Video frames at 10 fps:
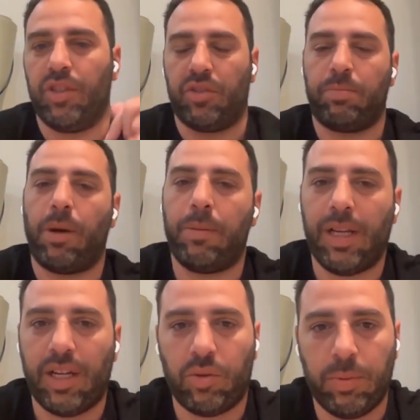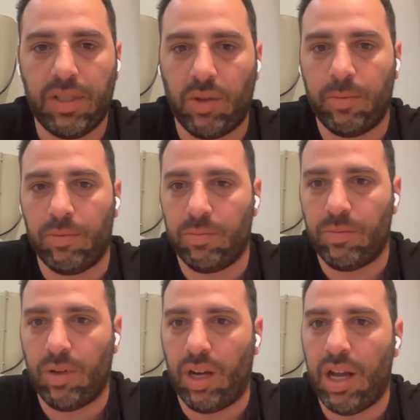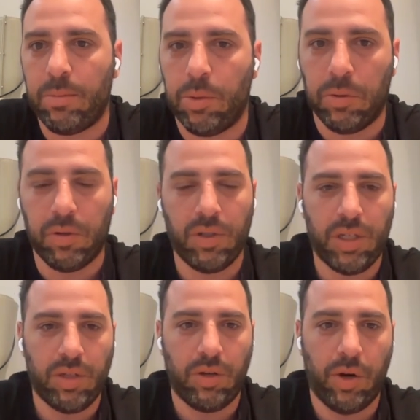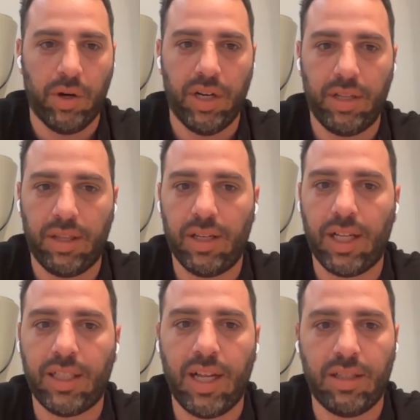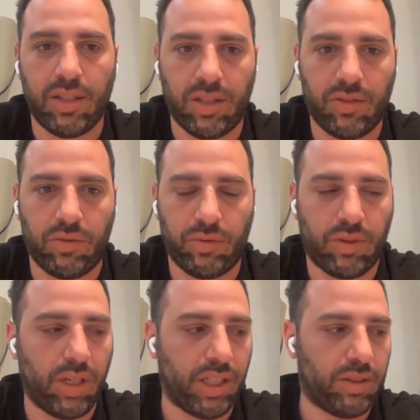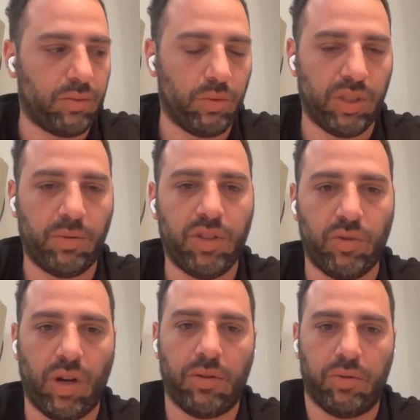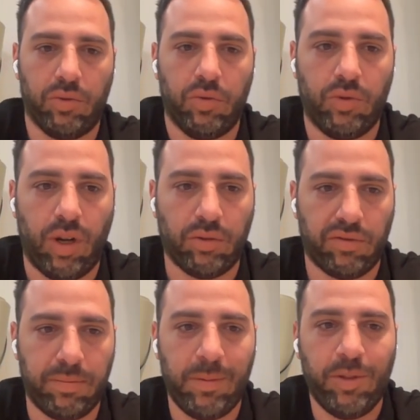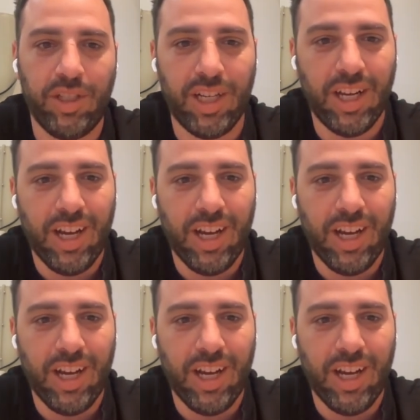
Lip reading: there's probably got to be some runbook or anything like that like will teach you how to do out of memory.